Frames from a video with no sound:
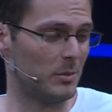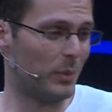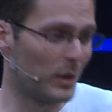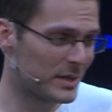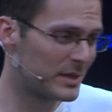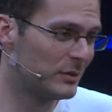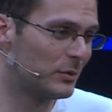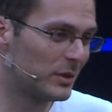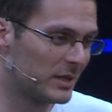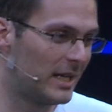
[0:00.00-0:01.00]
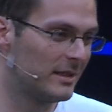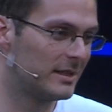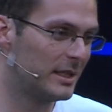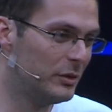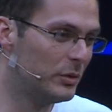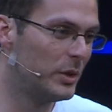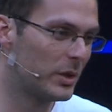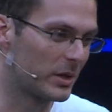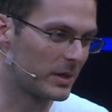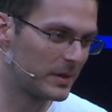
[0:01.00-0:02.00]
Boston, Rhode Island, and New
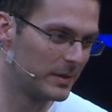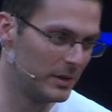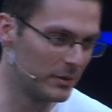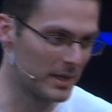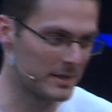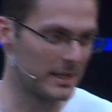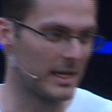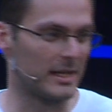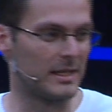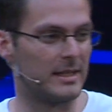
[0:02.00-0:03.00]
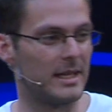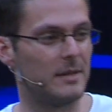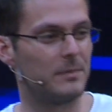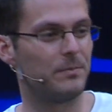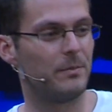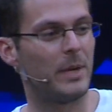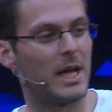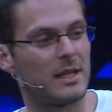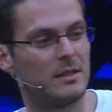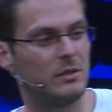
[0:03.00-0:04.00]
York, US again, and then
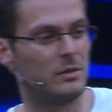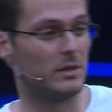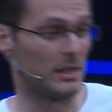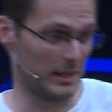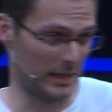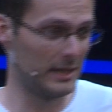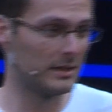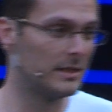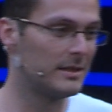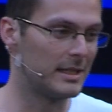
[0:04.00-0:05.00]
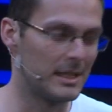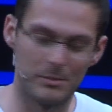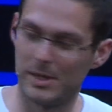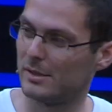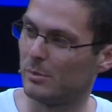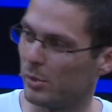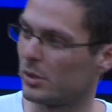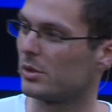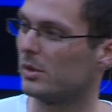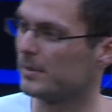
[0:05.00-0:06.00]
back to England, and then back to
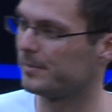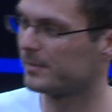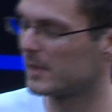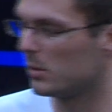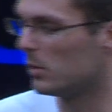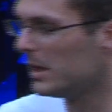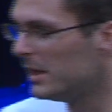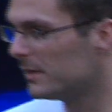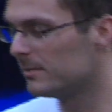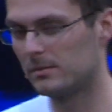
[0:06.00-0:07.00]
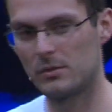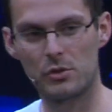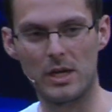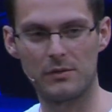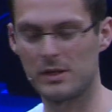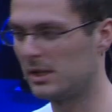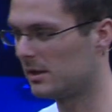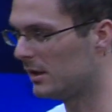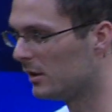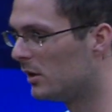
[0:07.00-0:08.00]
Portugal. 1 year traveling
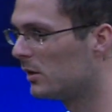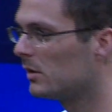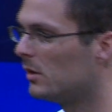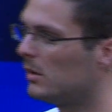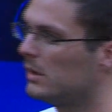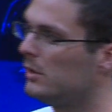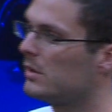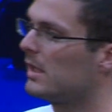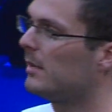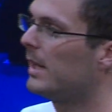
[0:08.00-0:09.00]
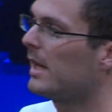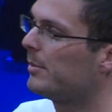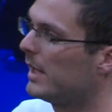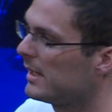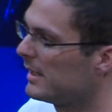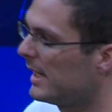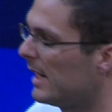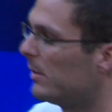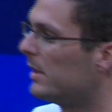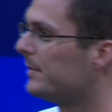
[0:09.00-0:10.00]
alone, only using a backpack and a
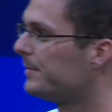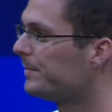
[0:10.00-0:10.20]
camera.